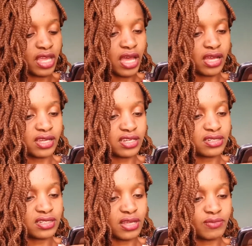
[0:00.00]
Yeah,
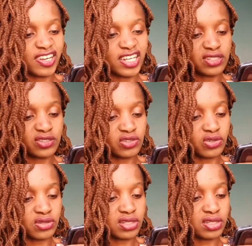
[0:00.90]
and some plush
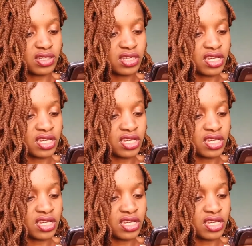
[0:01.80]
shoes.